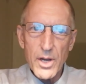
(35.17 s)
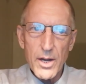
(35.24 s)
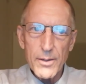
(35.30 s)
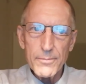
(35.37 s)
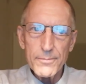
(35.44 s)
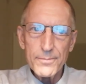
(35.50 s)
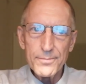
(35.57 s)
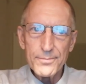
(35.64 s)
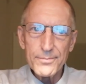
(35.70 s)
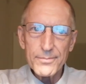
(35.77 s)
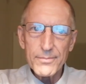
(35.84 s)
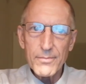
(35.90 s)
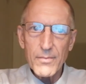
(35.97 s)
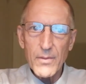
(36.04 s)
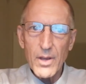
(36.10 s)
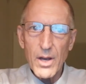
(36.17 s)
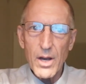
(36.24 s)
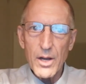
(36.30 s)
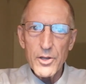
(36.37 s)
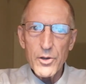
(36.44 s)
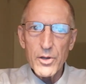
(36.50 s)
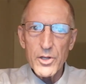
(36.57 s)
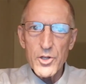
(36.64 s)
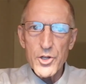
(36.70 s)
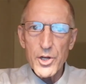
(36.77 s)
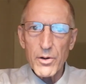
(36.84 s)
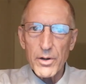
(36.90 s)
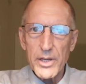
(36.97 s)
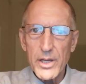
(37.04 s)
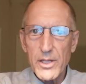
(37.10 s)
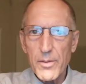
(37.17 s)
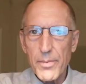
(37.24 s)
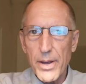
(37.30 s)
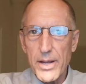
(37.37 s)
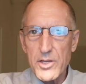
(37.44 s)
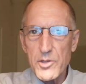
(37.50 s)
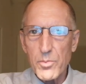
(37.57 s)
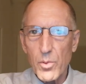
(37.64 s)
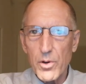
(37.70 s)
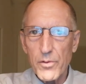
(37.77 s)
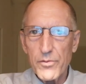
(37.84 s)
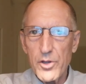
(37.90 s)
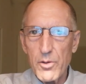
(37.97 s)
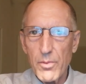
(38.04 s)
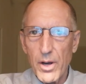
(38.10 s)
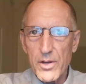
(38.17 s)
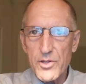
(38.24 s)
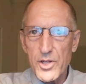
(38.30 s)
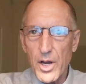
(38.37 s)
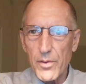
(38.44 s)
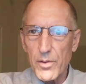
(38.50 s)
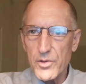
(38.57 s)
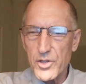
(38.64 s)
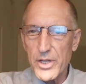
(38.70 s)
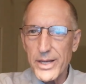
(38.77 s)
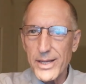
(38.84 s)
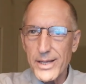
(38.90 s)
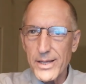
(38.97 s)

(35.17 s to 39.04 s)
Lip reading: you can generally get the passport in a few months, although St.